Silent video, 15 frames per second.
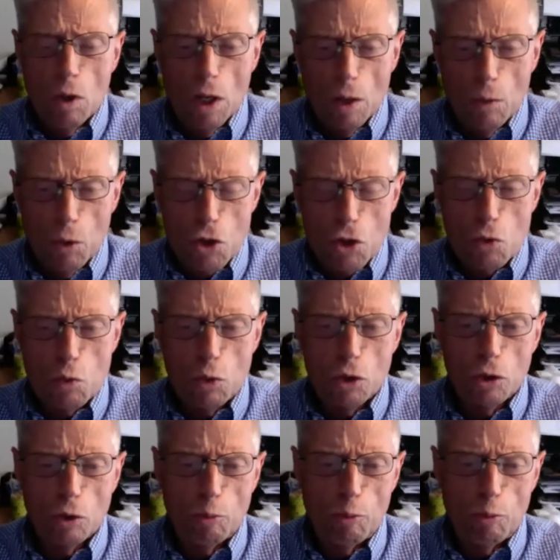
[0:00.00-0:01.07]
which
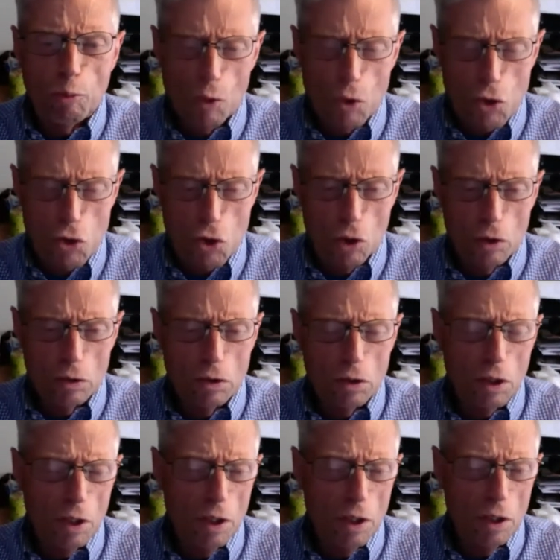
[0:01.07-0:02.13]
will result
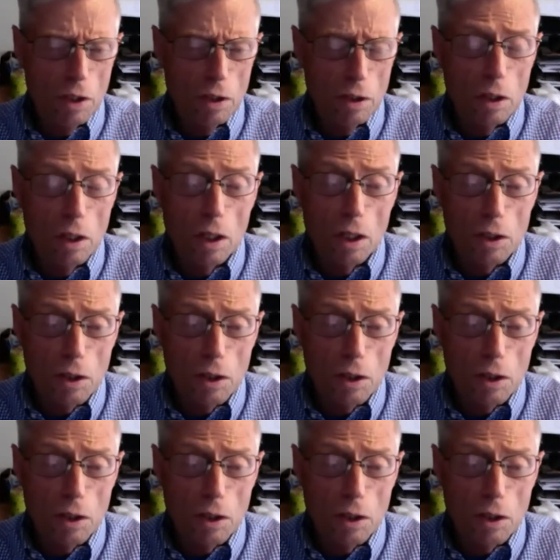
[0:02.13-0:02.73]
in